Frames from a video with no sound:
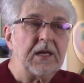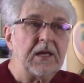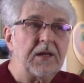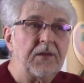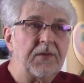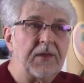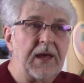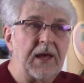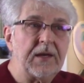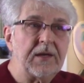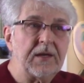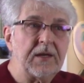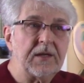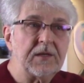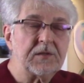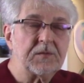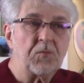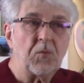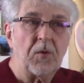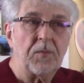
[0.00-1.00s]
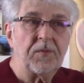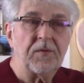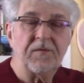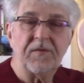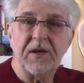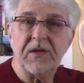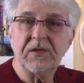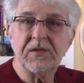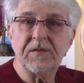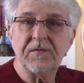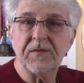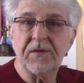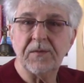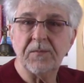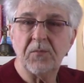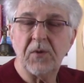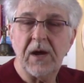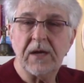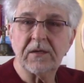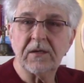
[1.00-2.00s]
that is more pervasive
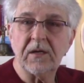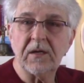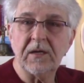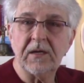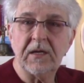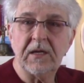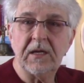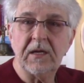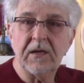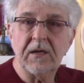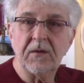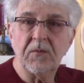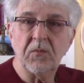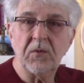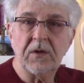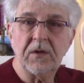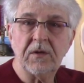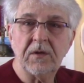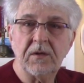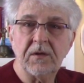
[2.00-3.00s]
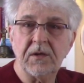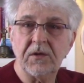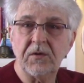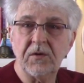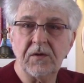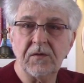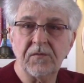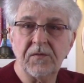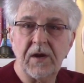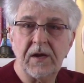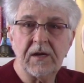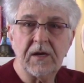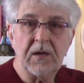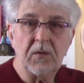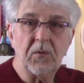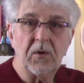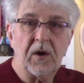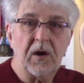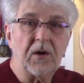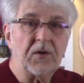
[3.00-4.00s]
than practically any one that you can find anywhere